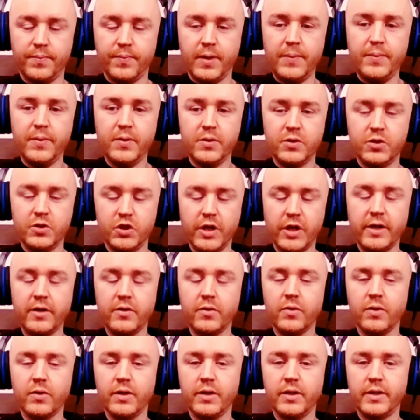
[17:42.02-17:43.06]
people
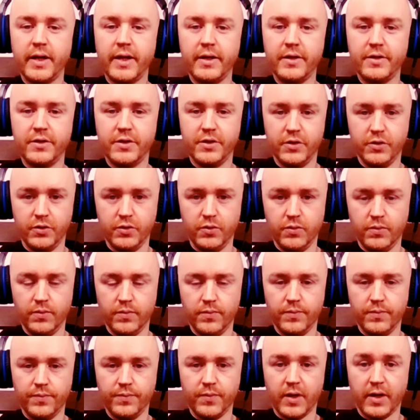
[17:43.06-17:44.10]
generally tend to,
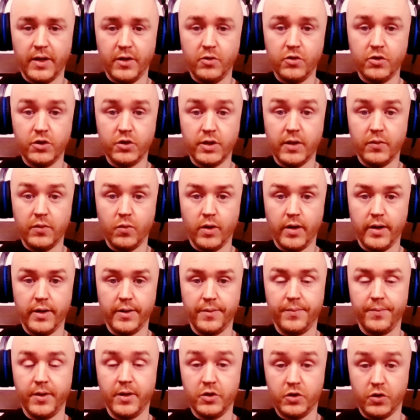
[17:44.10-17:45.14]
and I understand
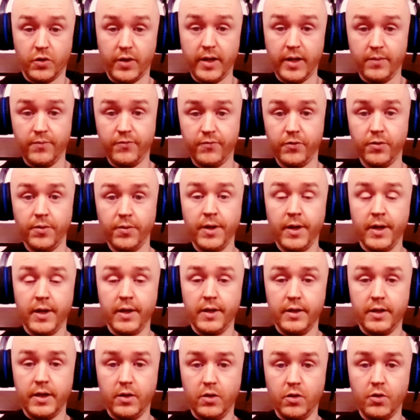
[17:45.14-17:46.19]
why, because they're helpful.
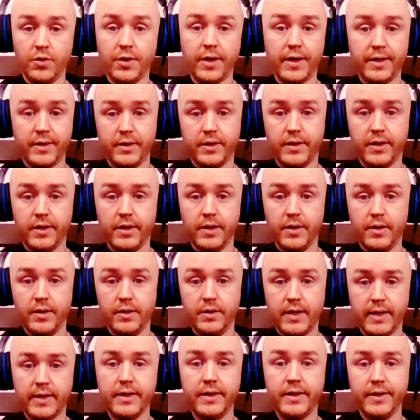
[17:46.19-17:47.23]
They look at the
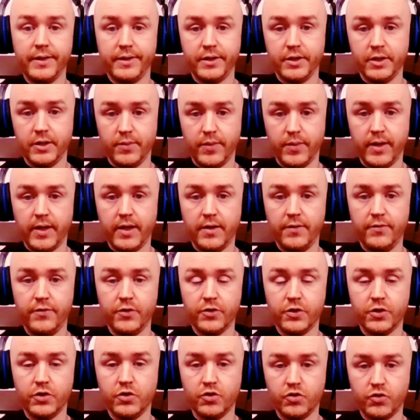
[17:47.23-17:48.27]
techniques and the
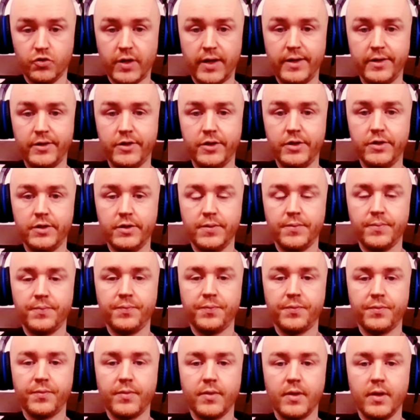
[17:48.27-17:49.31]
behaviors and the strategies,
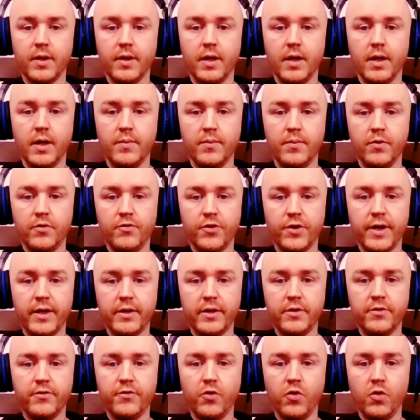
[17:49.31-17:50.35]
but
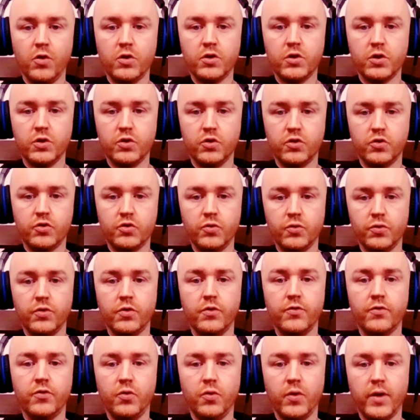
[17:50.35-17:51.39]
forget to focus on the
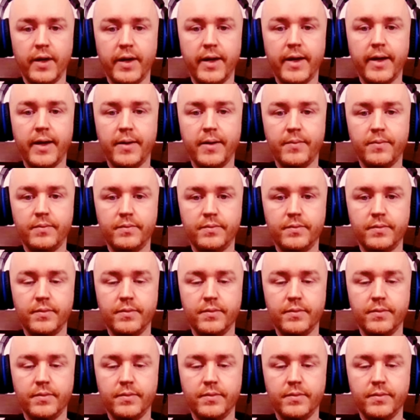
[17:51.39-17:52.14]
truth of who I am.